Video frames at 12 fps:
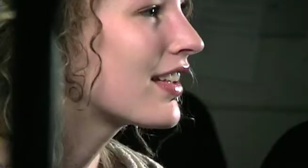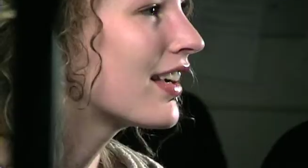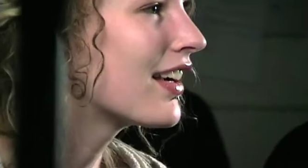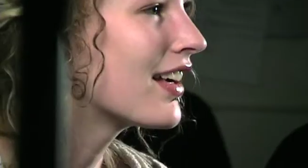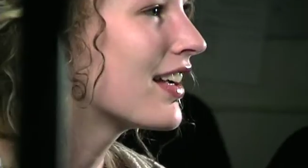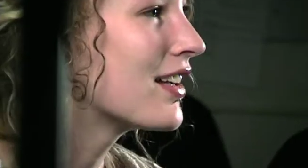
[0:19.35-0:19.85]

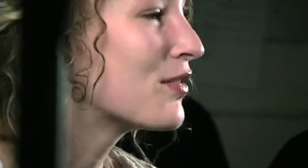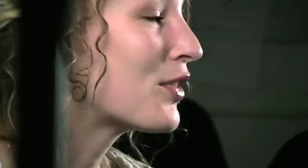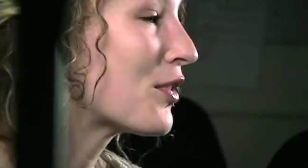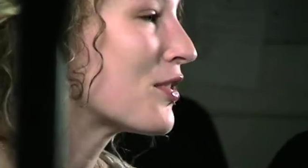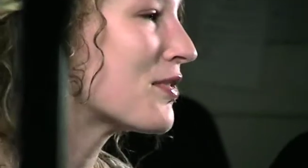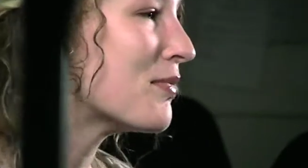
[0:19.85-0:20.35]
I've
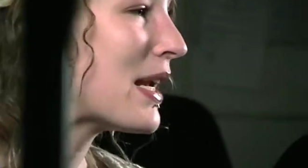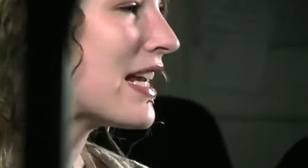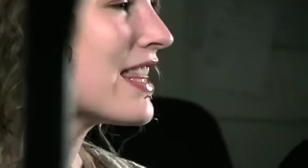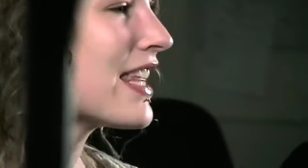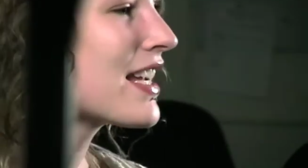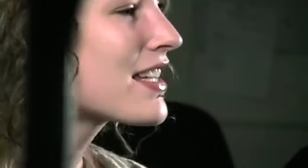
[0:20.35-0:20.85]
learned
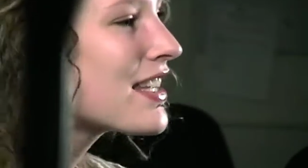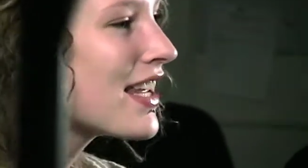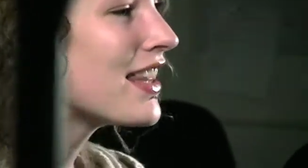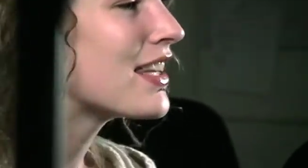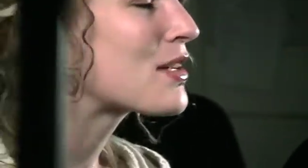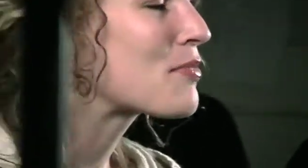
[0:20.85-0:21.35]
many things
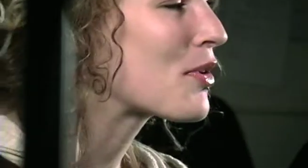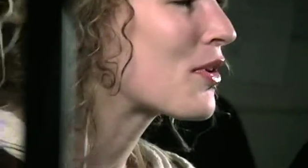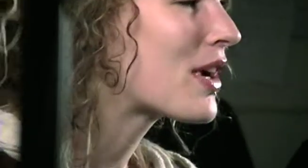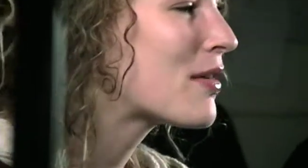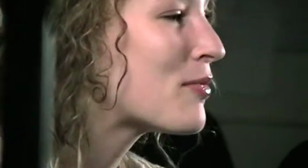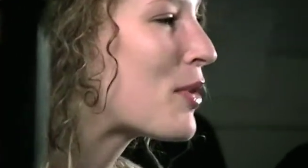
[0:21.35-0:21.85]
in this
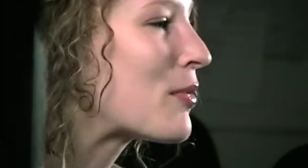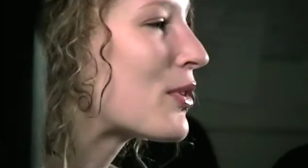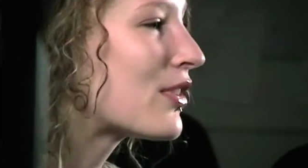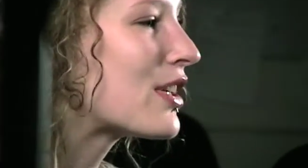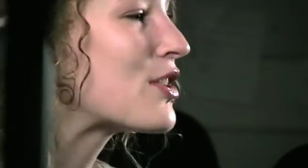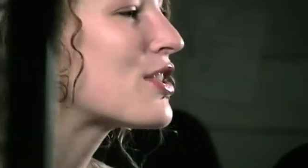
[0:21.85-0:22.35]
program in public
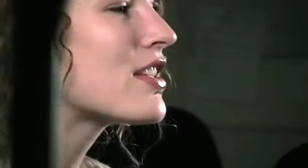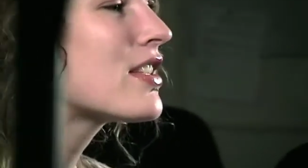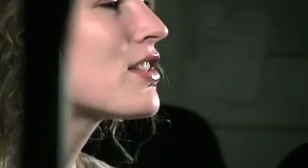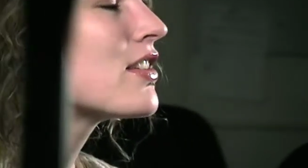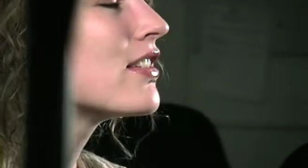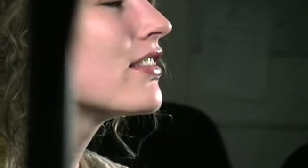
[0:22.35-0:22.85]
relations to